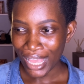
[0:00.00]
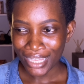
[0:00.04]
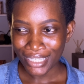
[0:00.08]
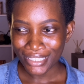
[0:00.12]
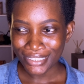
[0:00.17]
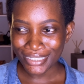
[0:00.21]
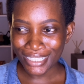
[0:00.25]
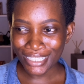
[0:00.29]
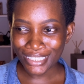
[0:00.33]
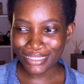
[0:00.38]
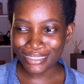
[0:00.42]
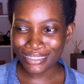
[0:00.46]

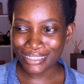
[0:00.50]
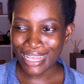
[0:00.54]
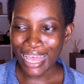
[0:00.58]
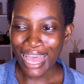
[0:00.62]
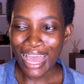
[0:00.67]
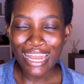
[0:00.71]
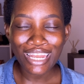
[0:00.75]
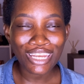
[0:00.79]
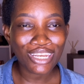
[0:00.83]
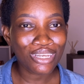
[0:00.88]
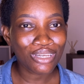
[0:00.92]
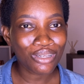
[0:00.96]
Just
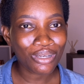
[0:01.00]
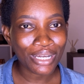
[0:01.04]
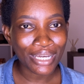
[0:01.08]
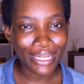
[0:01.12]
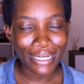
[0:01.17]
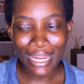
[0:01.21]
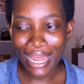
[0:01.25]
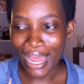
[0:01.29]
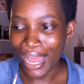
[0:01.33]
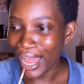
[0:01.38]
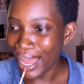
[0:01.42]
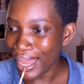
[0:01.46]
look at
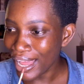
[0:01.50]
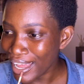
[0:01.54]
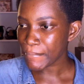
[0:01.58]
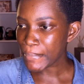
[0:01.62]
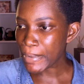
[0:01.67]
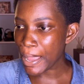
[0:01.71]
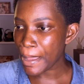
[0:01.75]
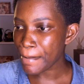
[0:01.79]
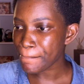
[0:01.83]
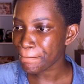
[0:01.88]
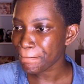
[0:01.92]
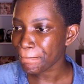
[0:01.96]
that.
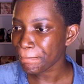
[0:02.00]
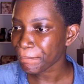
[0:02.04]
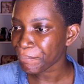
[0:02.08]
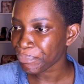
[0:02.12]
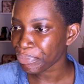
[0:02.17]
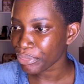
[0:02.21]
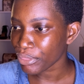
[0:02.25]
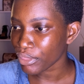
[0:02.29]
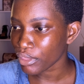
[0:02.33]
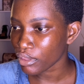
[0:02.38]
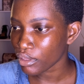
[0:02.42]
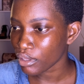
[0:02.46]

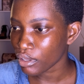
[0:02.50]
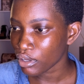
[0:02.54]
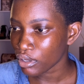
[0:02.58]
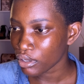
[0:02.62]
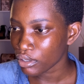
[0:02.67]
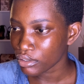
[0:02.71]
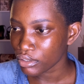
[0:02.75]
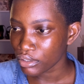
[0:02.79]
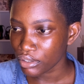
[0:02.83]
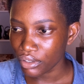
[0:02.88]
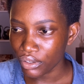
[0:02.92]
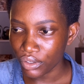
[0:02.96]

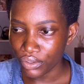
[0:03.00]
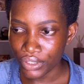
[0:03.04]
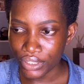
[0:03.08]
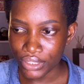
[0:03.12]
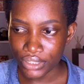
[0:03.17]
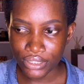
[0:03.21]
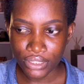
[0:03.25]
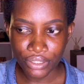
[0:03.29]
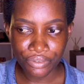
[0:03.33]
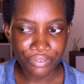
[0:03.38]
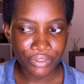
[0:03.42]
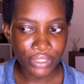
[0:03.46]
Oh, this
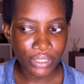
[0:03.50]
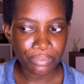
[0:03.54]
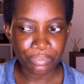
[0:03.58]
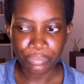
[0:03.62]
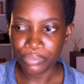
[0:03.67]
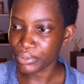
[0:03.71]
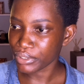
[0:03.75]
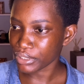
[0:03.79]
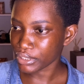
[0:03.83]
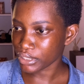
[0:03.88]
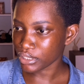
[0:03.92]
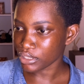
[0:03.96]
is a really
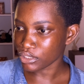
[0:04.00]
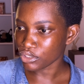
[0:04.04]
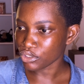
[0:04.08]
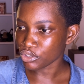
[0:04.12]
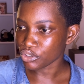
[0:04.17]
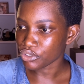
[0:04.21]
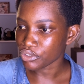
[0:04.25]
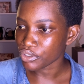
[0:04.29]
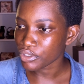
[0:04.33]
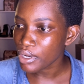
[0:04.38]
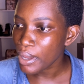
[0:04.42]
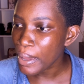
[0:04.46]
pretty
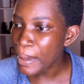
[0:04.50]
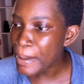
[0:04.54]
nude.